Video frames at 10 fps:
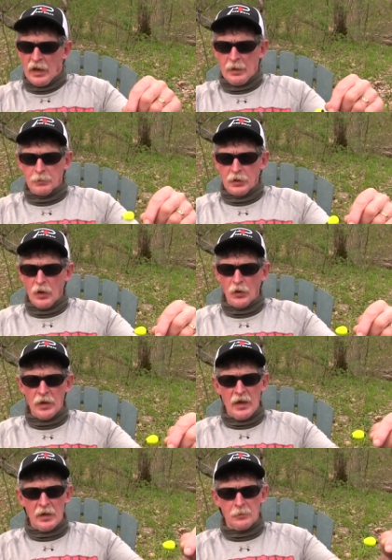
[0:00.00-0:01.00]
And below
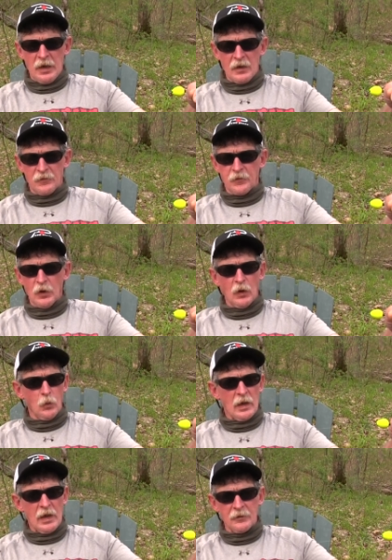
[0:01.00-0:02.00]
that, about a foot,
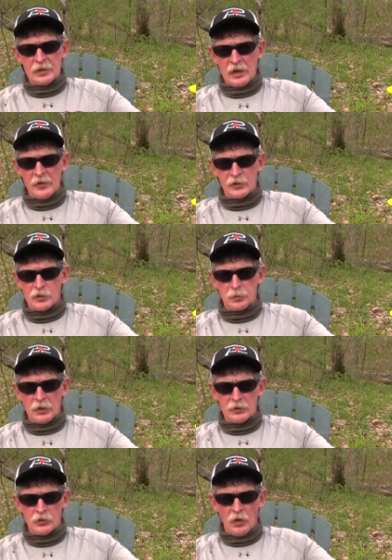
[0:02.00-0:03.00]
we have another
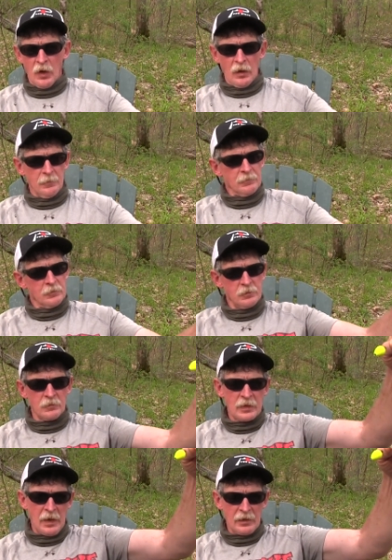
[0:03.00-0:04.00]
split shot.
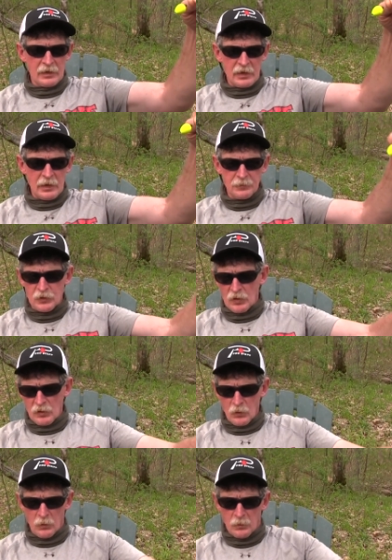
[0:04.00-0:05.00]
That keeps
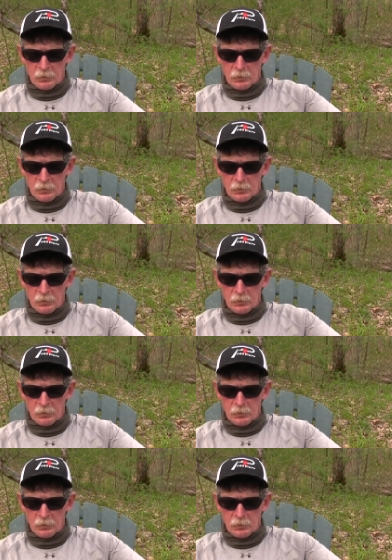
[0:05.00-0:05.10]
your